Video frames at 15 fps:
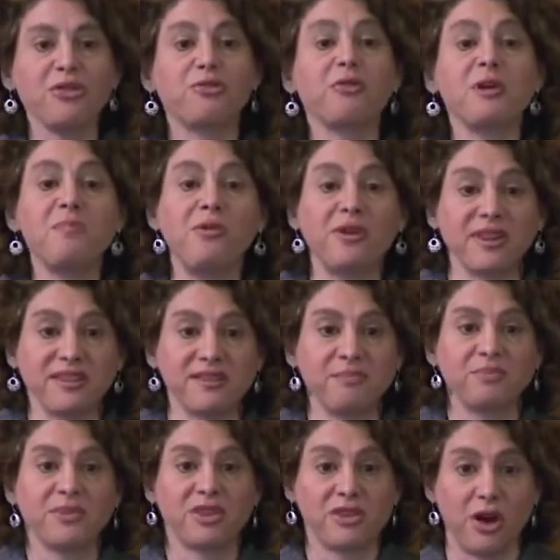3 points.
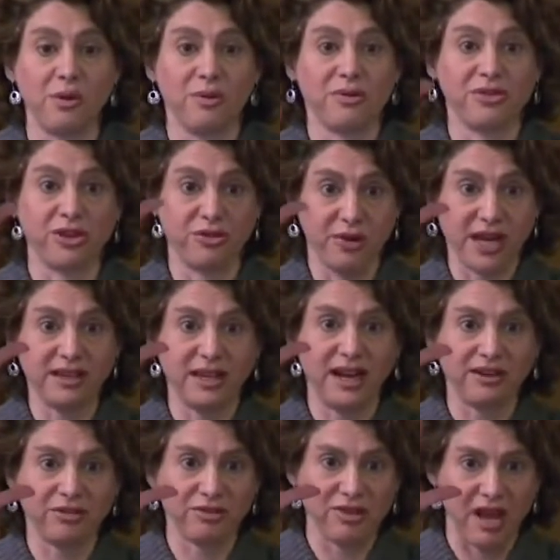So the directed
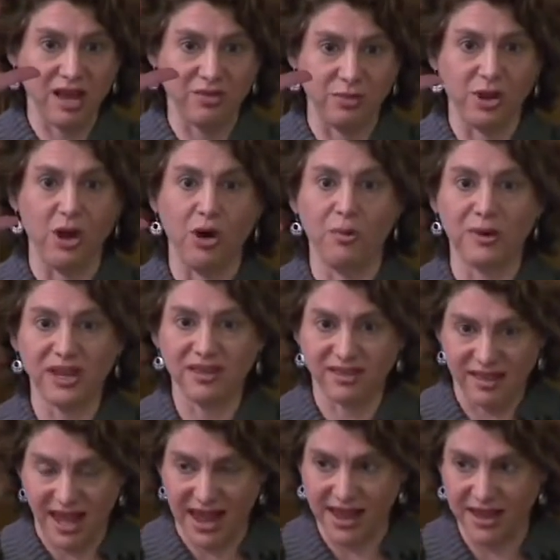exercise will always
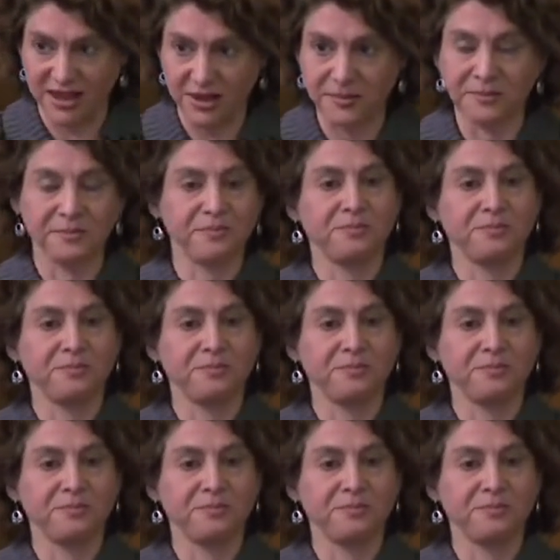say,